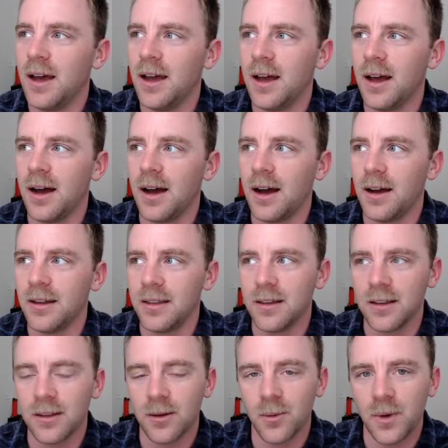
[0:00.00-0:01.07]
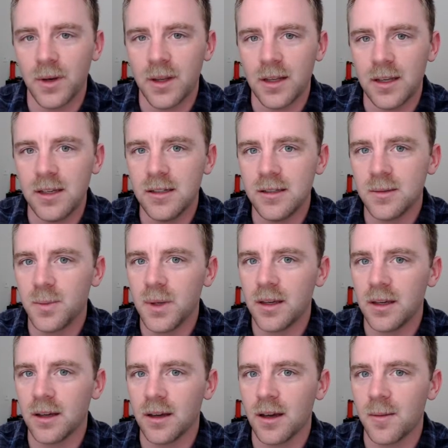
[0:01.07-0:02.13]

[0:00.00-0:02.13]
I think that when he's being